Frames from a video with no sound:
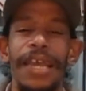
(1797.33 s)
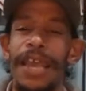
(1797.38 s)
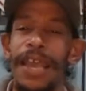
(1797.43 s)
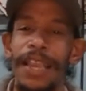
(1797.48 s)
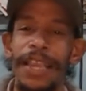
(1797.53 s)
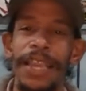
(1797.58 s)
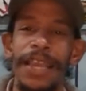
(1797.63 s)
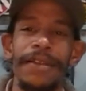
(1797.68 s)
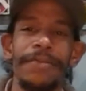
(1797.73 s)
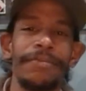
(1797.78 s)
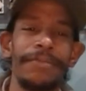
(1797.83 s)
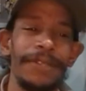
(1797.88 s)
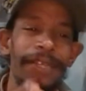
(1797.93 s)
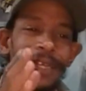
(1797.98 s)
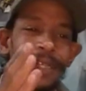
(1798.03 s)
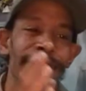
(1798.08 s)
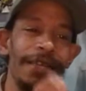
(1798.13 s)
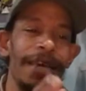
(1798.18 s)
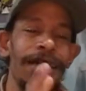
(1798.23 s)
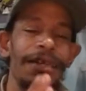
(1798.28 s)
again,
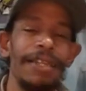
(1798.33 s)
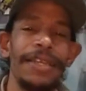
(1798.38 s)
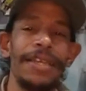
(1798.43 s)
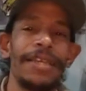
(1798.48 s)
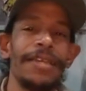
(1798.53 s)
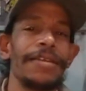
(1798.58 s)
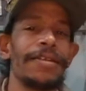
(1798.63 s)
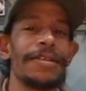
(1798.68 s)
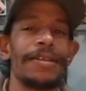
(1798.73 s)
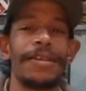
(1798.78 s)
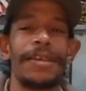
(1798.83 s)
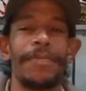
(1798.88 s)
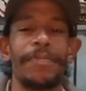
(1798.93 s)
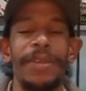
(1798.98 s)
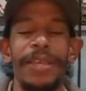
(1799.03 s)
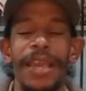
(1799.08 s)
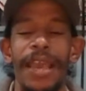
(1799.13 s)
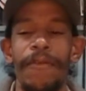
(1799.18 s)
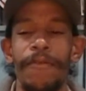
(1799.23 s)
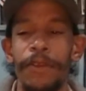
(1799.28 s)
technique, it can
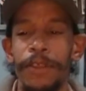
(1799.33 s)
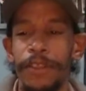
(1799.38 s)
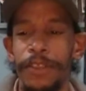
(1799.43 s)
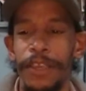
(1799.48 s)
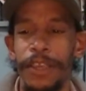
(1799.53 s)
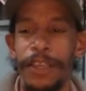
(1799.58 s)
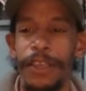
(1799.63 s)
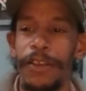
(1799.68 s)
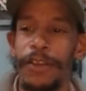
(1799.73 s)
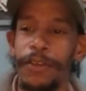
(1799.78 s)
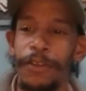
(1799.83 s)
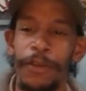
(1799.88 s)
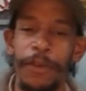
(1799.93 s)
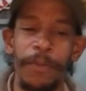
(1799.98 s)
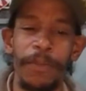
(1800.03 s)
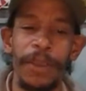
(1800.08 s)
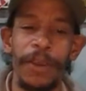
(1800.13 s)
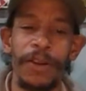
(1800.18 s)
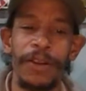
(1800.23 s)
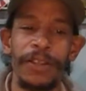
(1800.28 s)
be everything. You
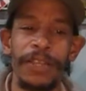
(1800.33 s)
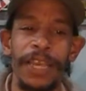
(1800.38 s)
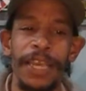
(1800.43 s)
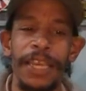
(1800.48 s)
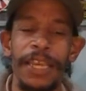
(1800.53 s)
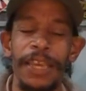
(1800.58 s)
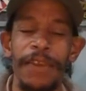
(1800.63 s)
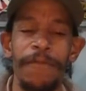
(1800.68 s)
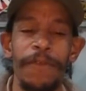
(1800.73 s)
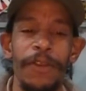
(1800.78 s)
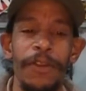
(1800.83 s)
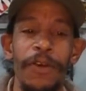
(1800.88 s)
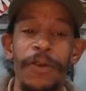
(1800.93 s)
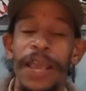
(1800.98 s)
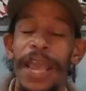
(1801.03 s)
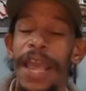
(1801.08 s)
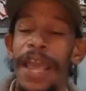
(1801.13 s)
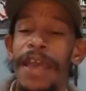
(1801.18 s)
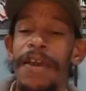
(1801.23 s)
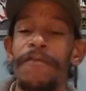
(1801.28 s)
could be on a lake. If you
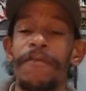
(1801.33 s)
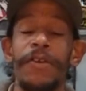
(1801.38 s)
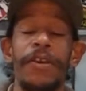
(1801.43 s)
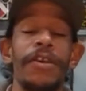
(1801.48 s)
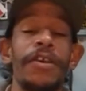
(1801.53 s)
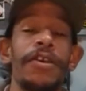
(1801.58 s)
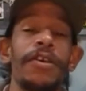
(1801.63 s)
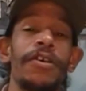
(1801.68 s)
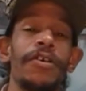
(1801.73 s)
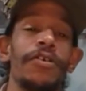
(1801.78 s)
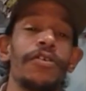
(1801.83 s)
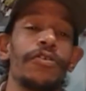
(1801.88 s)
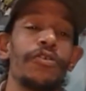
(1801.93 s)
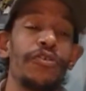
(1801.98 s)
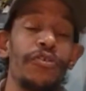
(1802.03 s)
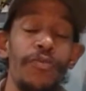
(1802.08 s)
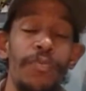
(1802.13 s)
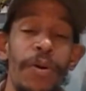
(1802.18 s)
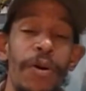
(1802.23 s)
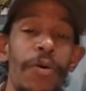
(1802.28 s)
don't have
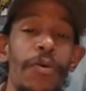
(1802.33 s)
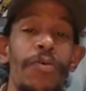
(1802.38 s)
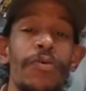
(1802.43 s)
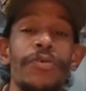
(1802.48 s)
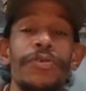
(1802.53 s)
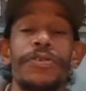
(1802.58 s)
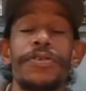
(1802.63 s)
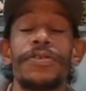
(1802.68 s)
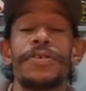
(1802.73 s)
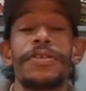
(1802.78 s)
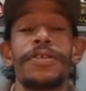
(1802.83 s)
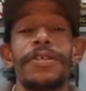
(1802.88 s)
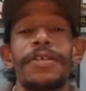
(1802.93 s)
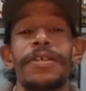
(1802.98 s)
two poles